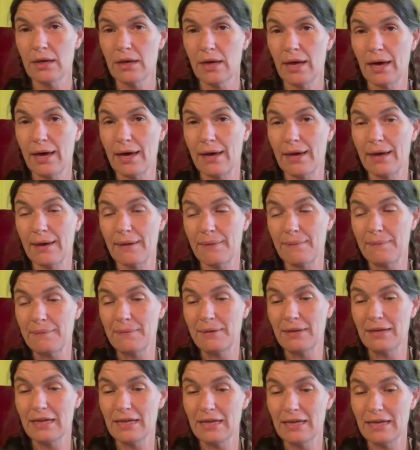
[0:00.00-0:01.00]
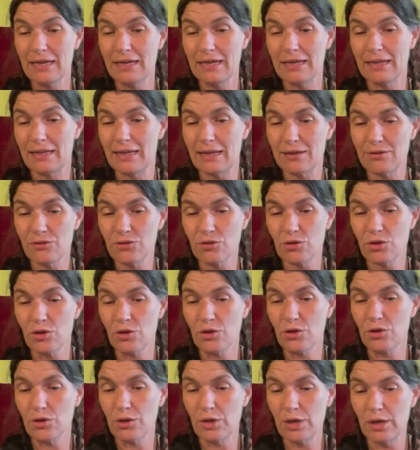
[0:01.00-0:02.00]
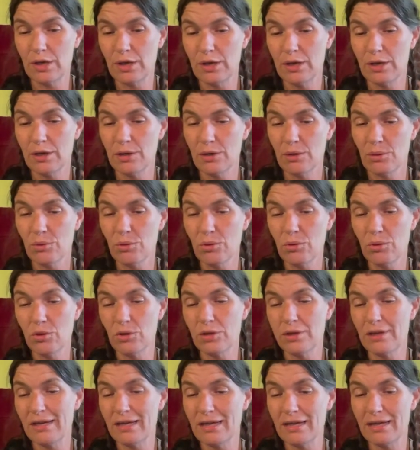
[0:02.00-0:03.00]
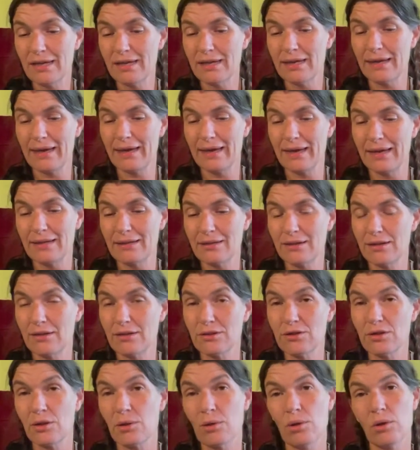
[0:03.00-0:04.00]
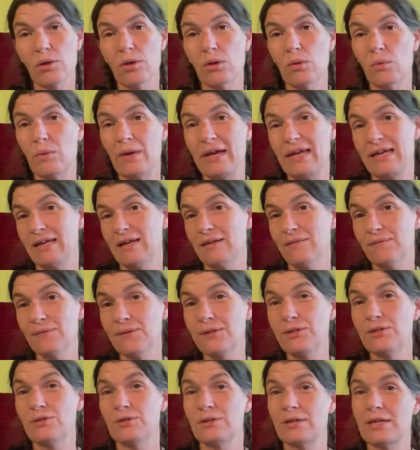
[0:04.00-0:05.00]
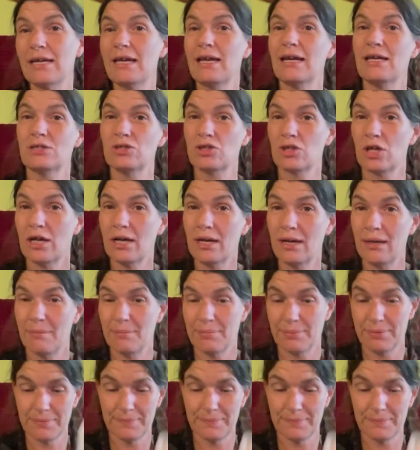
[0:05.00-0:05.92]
In this, they're holding and they're waiting for you to catch up.